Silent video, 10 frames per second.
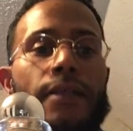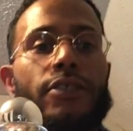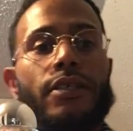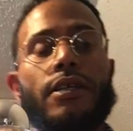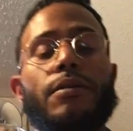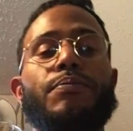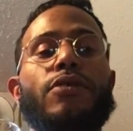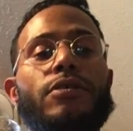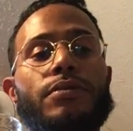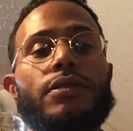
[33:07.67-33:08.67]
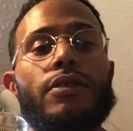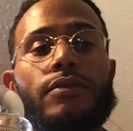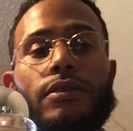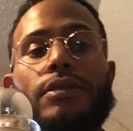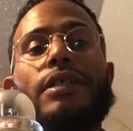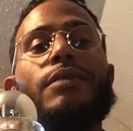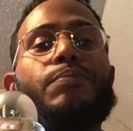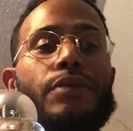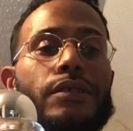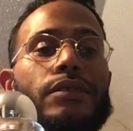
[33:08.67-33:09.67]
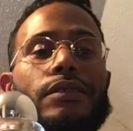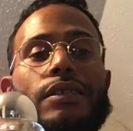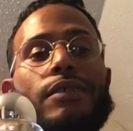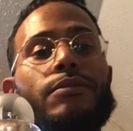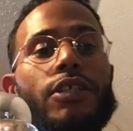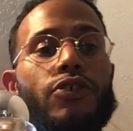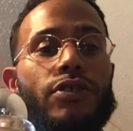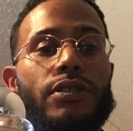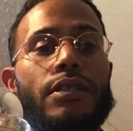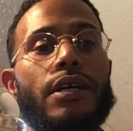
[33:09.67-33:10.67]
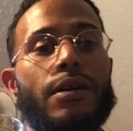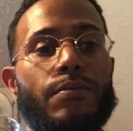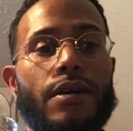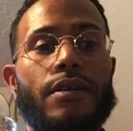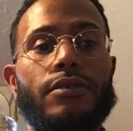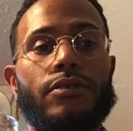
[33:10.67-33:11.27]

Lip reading: took it upon himself to take a piss in the empty Cristal bottle.